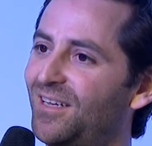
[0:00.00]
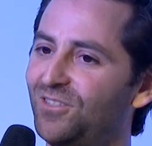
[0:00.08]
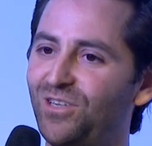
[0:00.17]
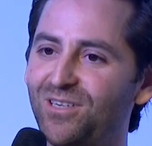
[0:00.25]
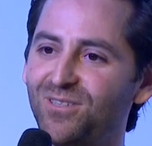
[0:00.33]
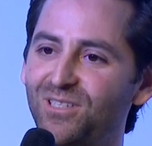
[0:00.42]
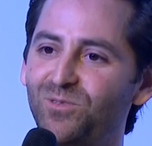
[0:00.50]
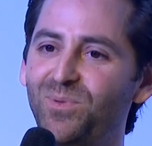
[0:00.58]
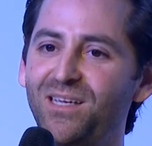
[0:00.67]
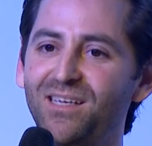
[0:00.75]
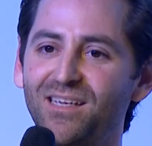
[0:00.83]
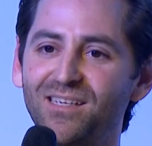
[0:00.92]
generally
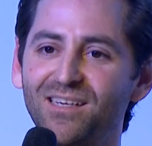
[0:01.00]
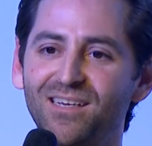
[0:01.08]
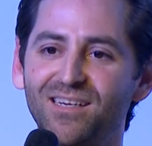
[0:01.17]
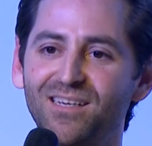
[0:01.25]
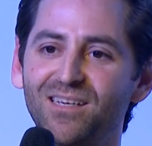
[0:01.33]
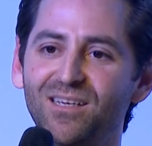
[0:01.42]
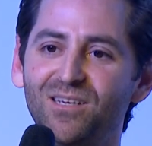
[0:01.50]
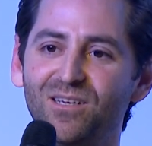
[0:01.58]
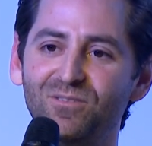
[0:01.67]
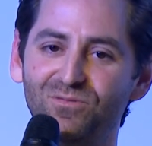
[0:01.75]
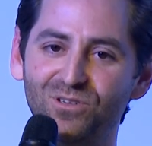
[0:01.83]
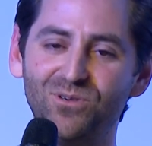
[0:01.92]
speaking,
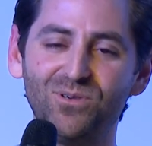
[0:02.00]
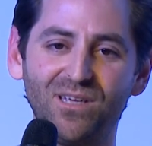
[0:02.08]
if you